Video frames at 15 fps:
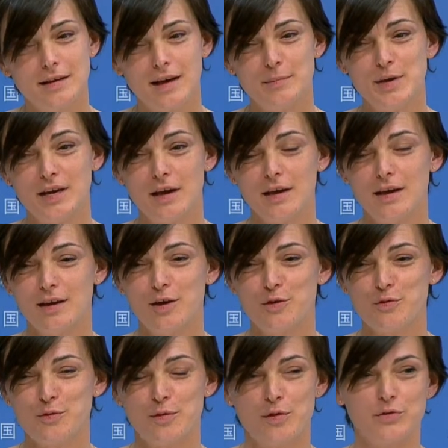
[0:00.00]
I mean, I can go
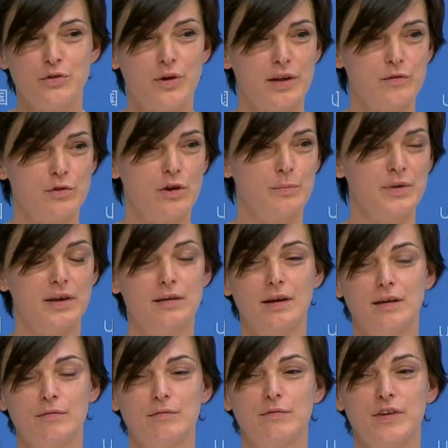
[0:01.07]
through the transcript
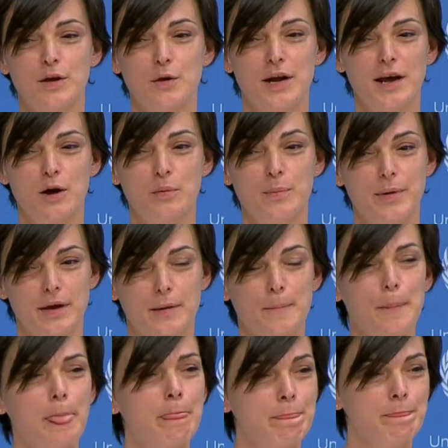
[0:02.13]
and figure it out, but
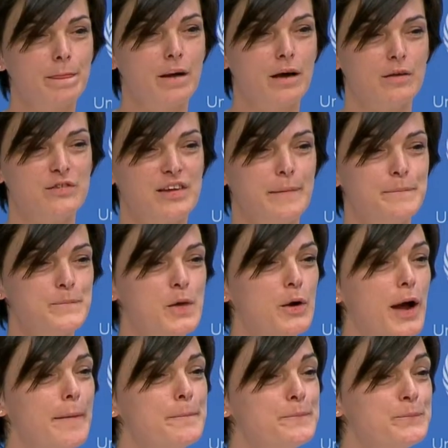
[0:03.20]
I'll see.
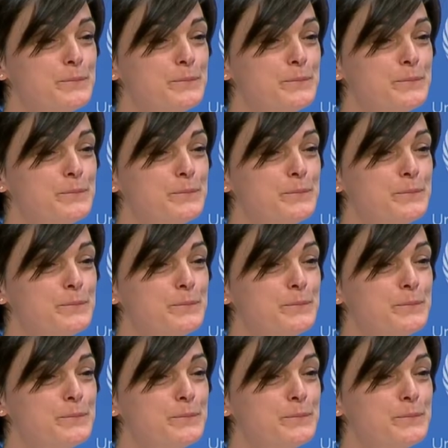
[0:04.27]
Okay.